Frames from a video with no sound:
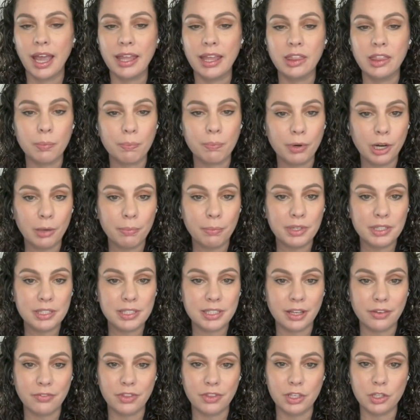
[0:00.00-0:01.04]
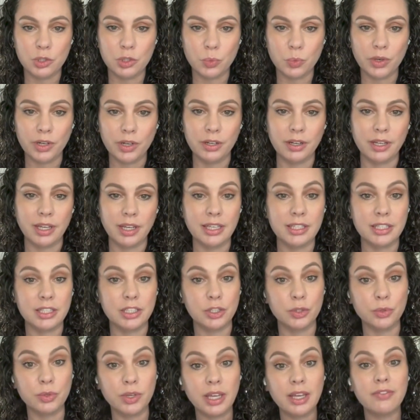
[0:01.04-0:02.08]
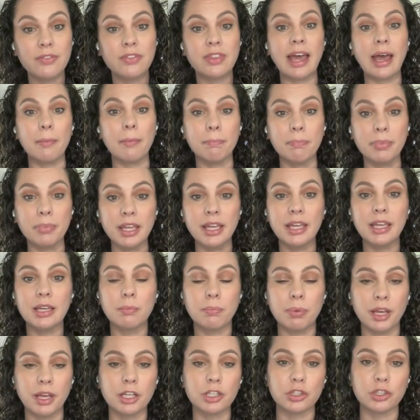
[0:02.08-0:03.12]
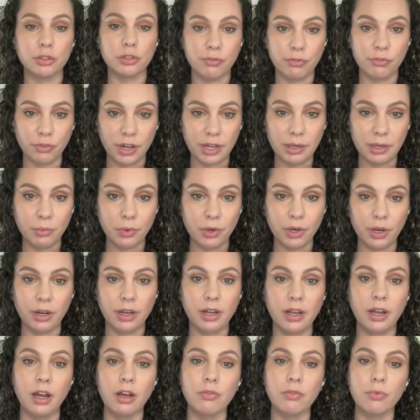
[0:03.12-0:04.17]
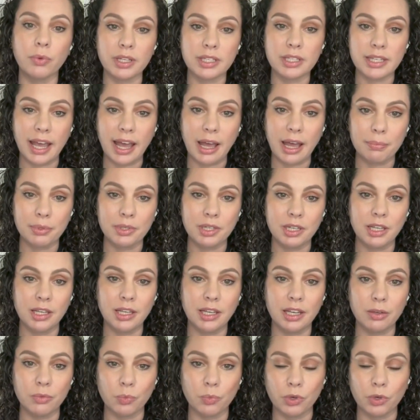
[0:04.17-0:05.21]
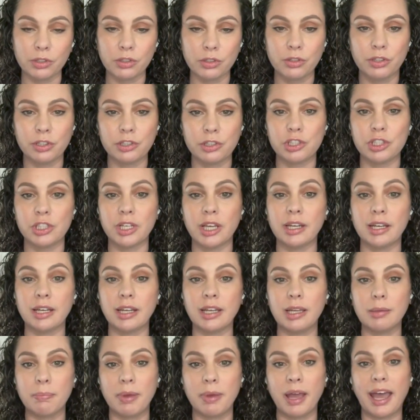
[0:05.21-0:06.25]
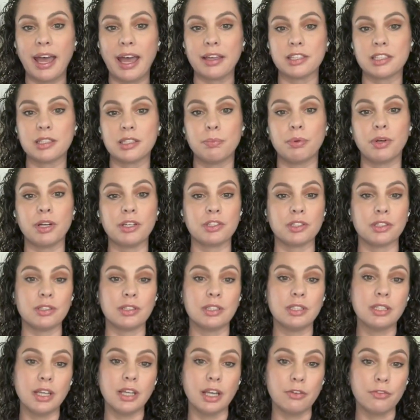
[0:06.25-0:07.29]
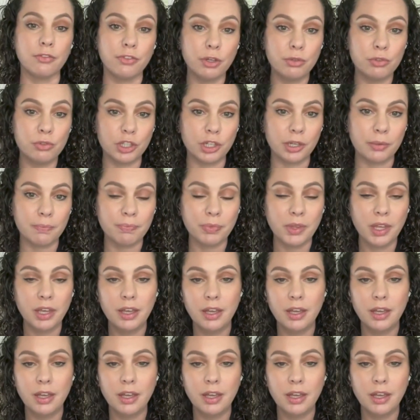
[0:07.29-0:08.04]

And the purpose of this work is to give that big picture framework of what is happening in world Christianity, past, present, and future.